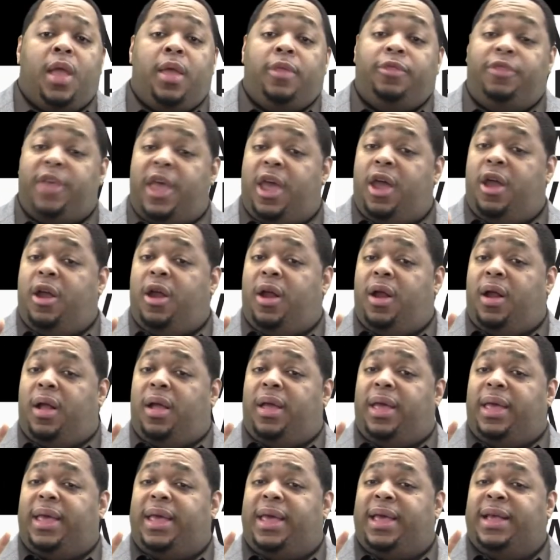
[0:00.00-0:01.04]
There
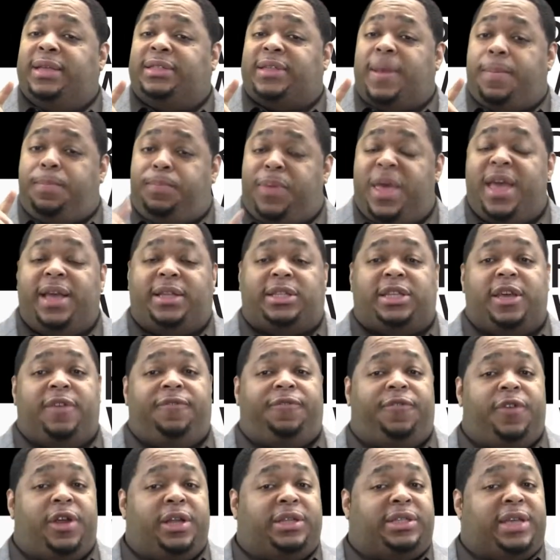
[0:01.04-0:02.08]
is a big
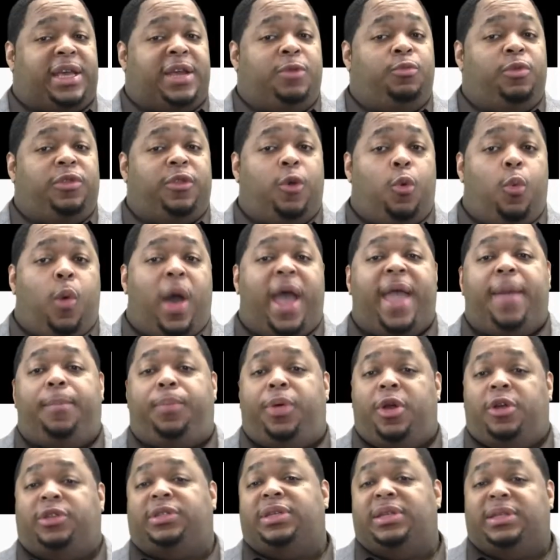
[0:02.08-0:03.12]
difference in when the white
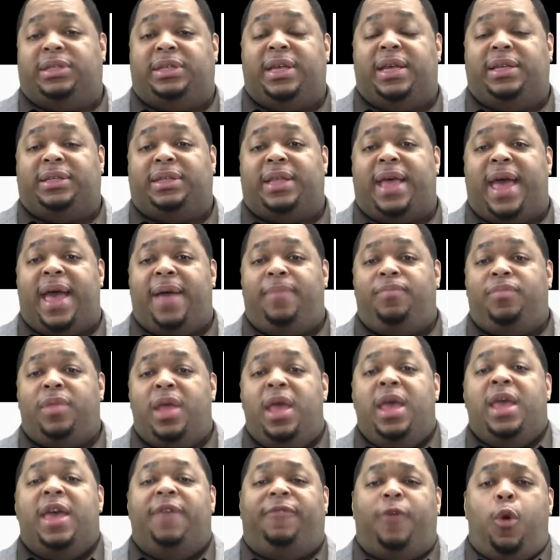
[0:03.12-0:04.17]
person says that.
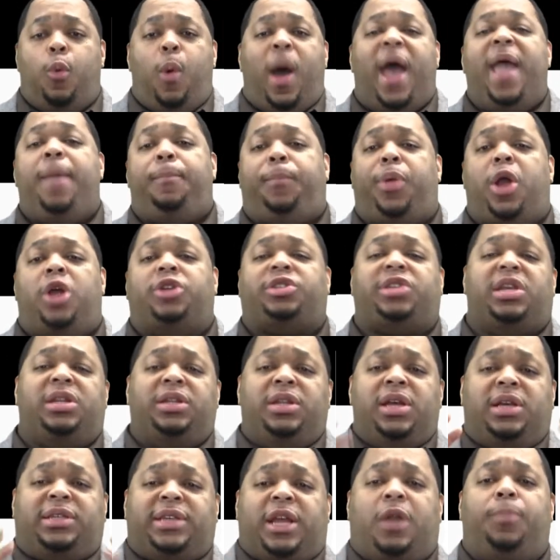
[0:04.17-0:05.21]
If a white person
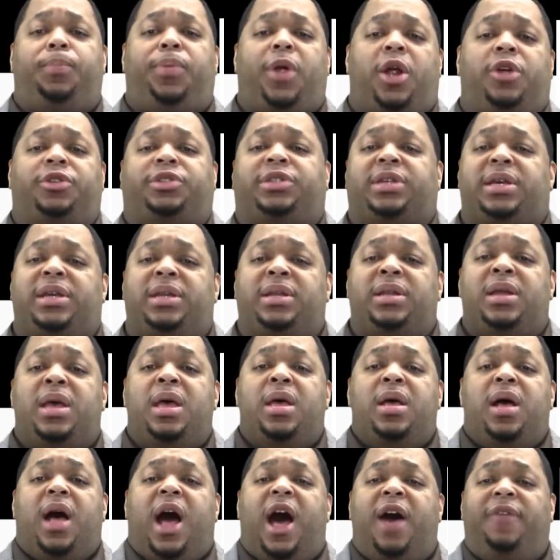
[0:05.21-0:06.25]
looks at a person
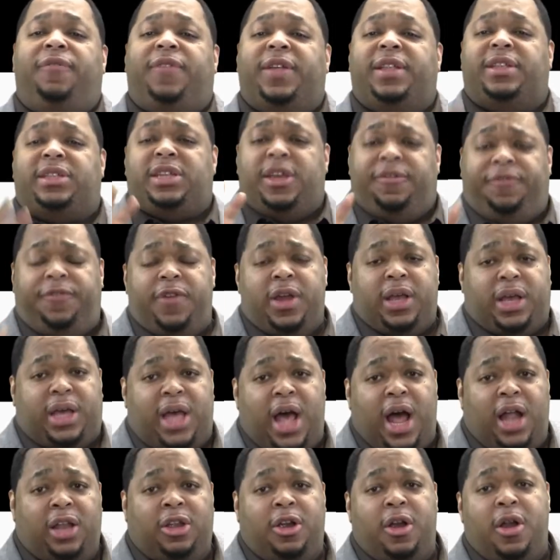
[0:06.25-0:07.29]
of a different
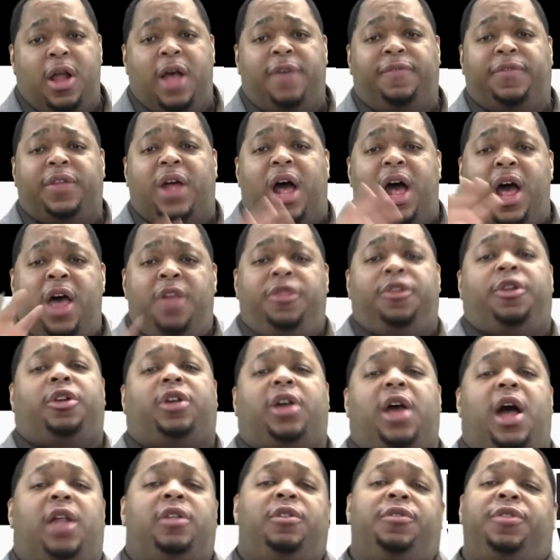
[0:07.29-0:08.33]
color, of other
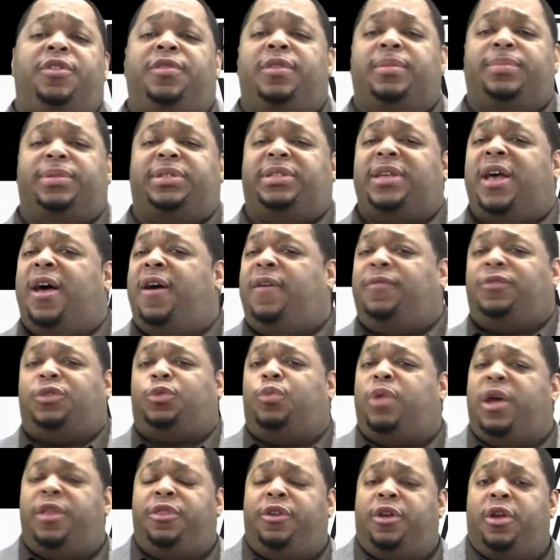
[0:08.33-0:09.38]
color than themselves,
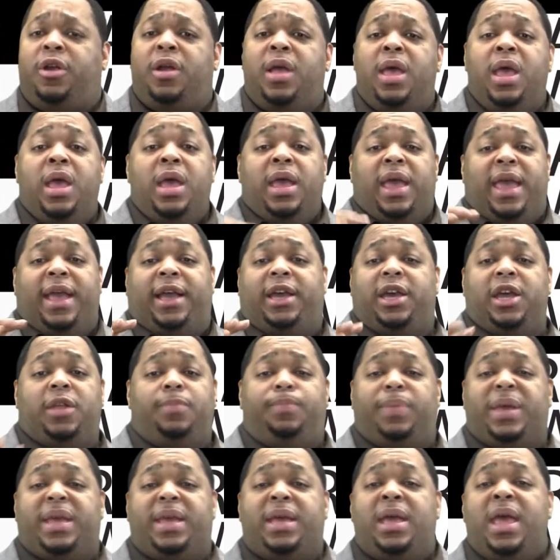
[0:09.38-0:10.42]
whether it could
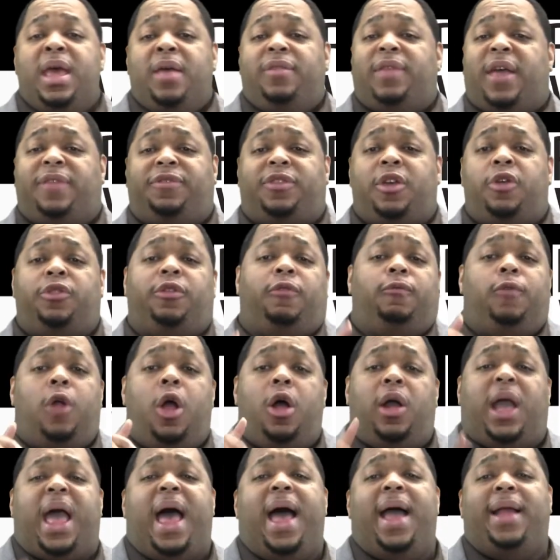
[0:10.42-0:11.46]
be that they're the
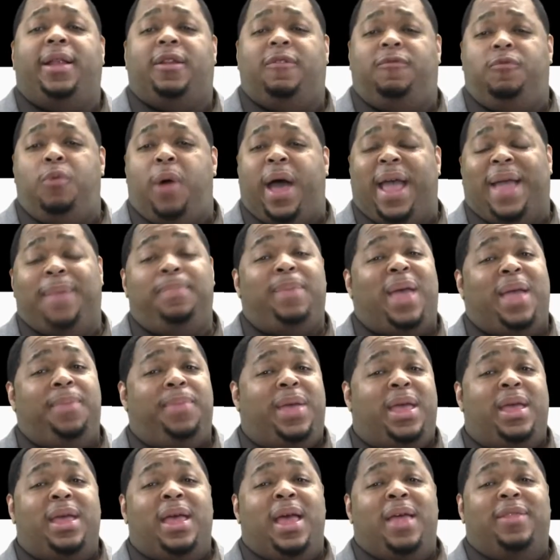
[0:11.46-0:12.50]
wrong kind of white.
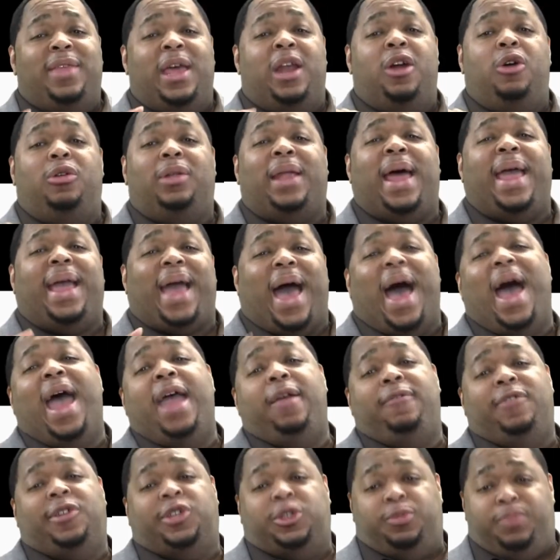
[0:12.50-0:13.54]
Maybe they don't like
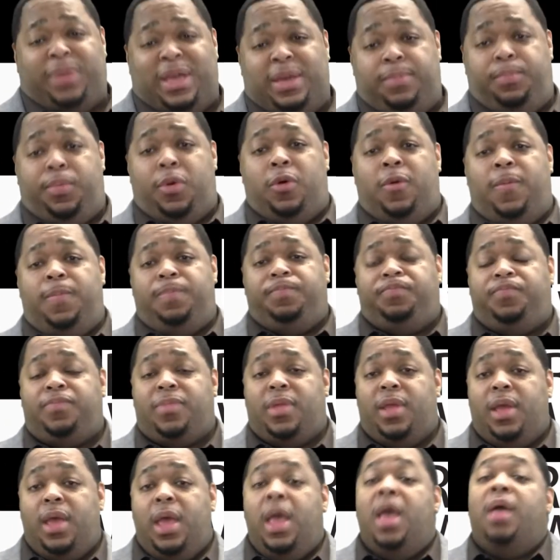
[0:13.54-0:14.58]
Irish people.
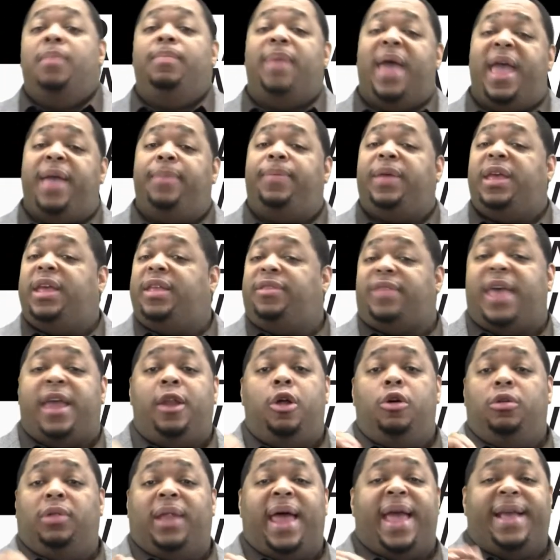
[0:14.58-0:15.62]
Maybe
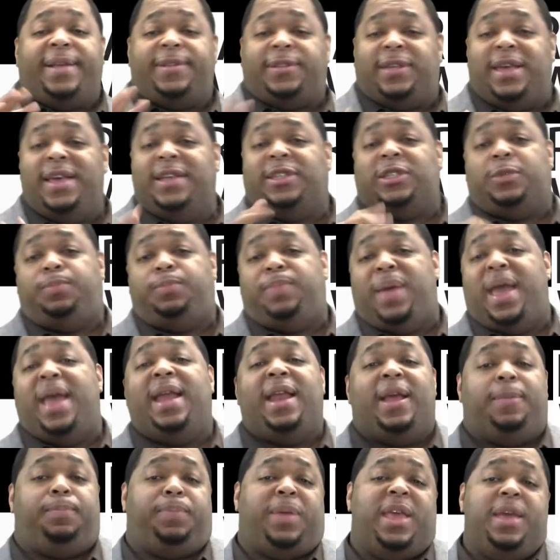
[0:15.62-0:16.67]
don't like
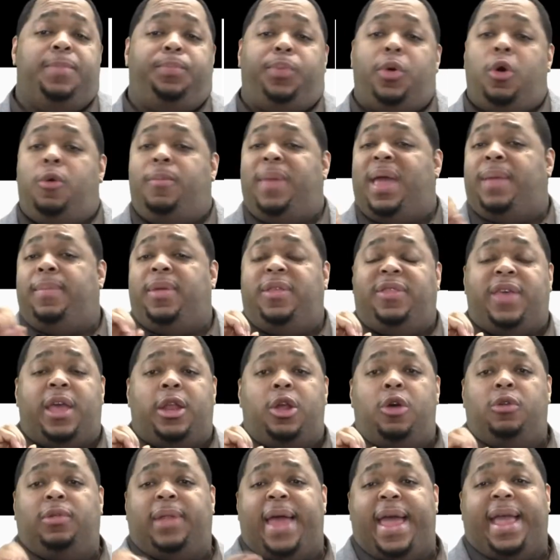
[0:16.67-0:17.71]
Hispanic people. Maybe they
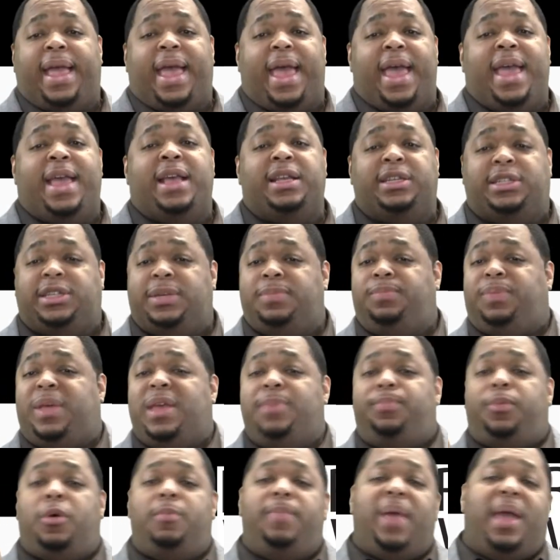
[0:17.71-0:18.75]
don't like Asian
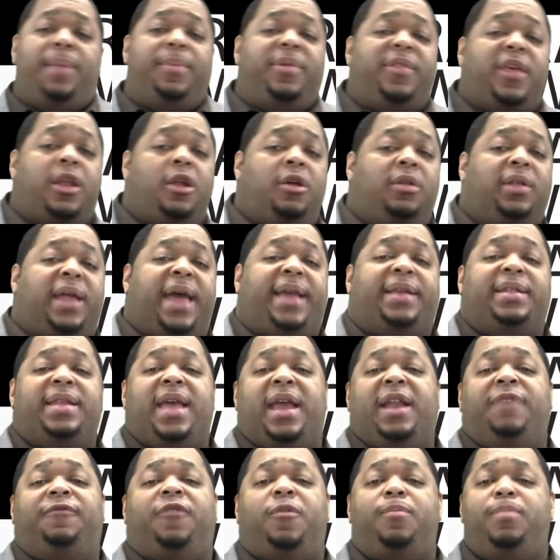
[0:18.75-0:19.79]
people. Maybe they don't like
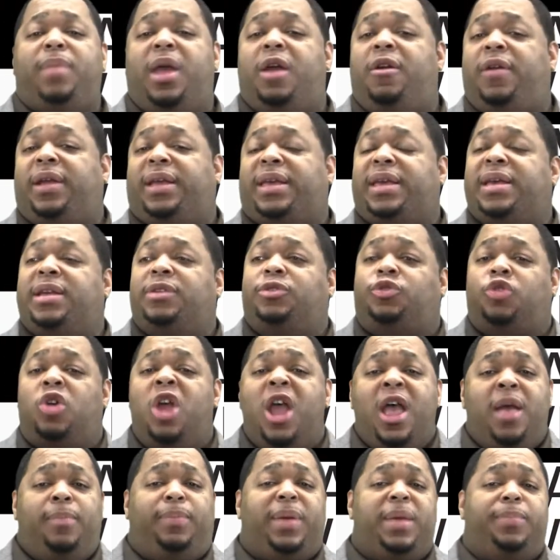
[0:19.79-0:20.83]
Native Americans or
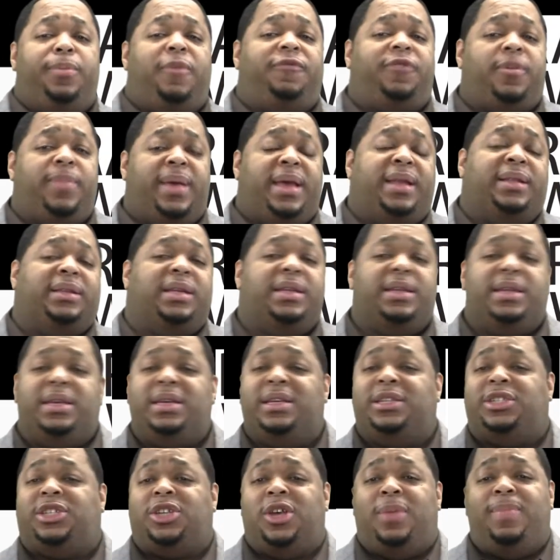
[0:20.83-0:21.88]
people from
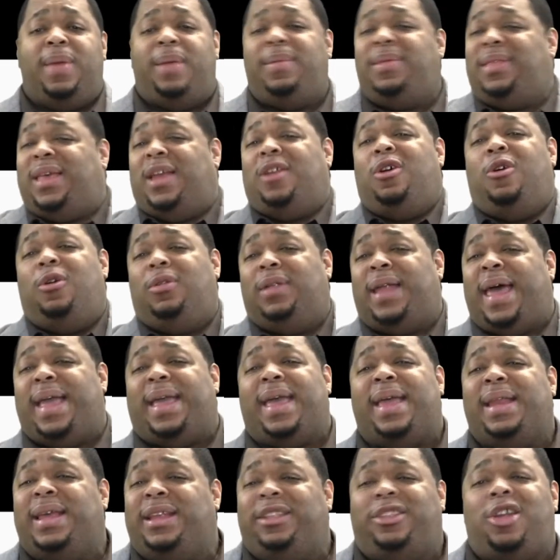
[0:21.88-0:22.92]
Indonesia. Maybe they don't like
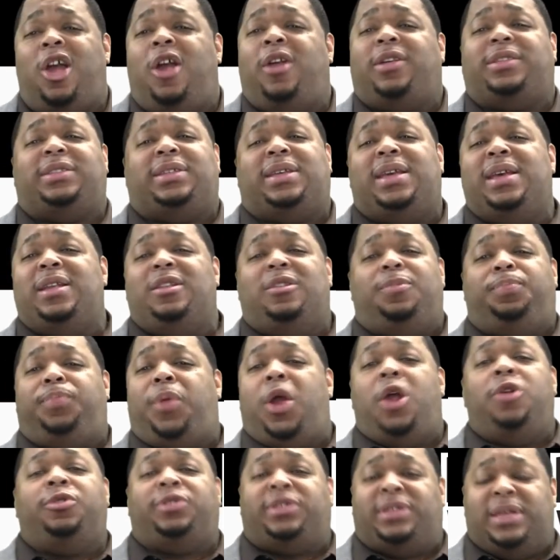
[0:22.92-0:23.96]
any dark skinned
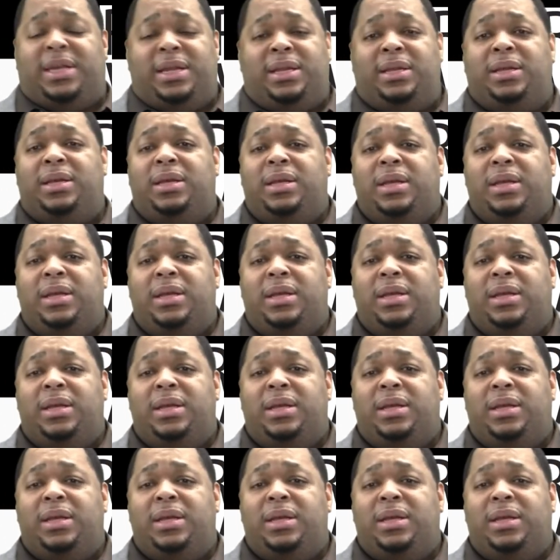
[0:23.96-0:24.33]
person.